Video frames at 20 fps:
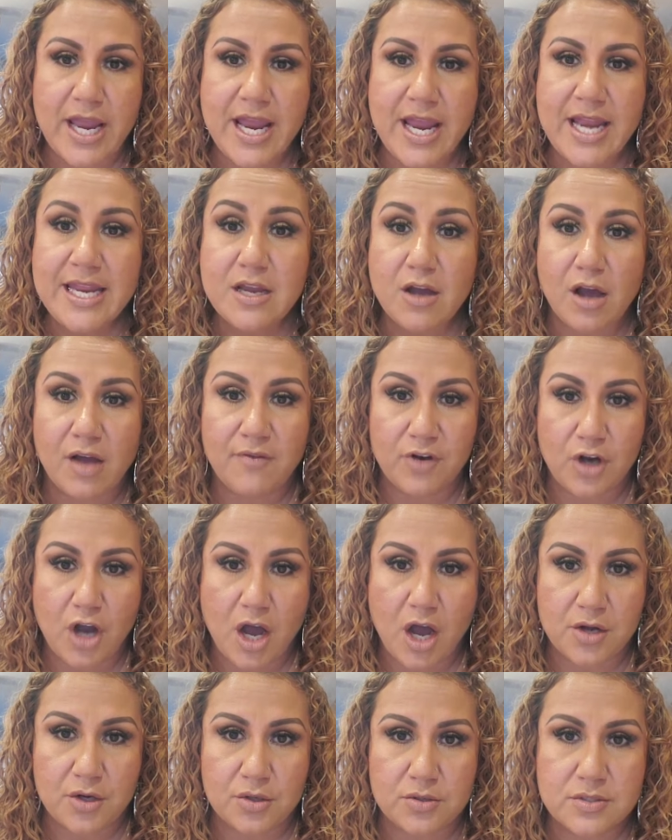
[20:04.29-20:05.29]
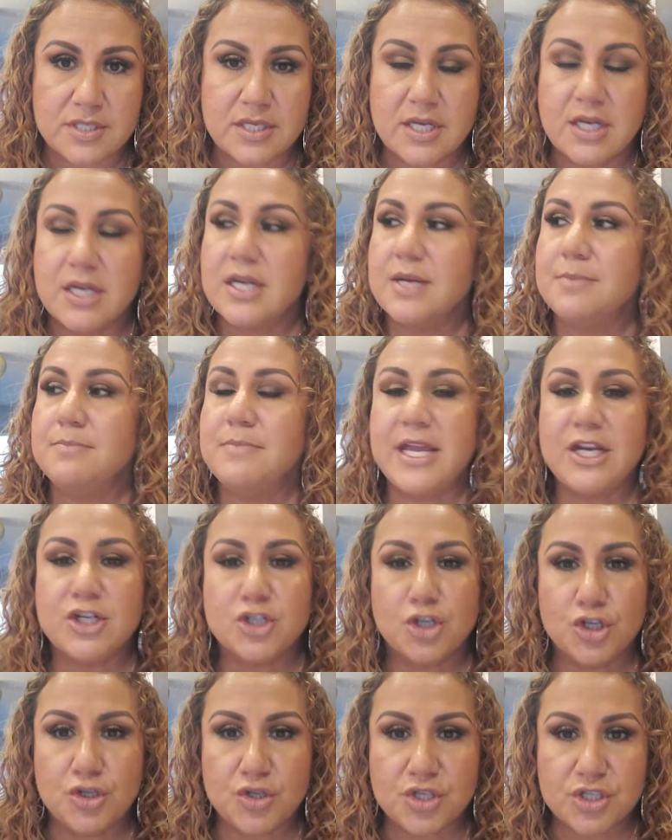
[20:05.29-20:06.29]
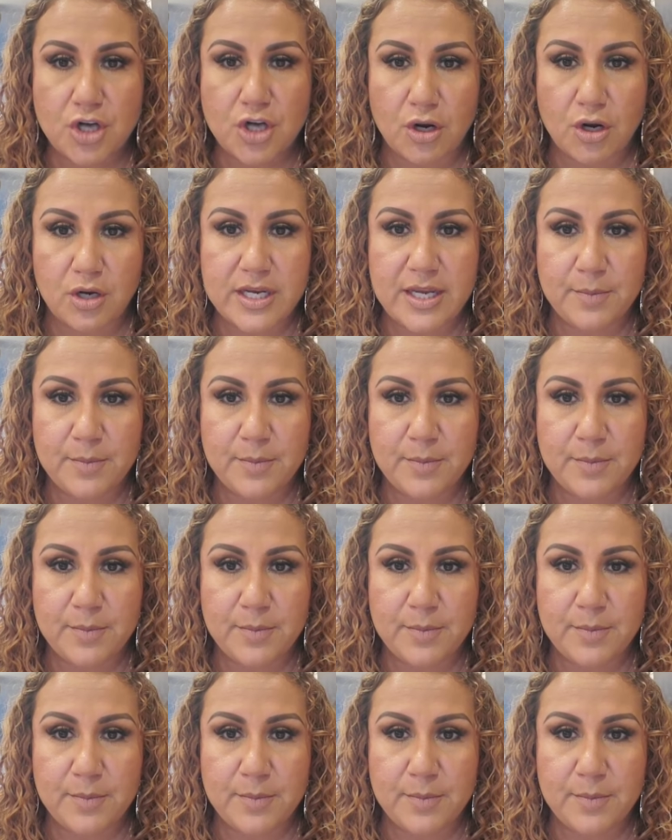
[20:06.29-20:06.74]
any avocados, make sure you start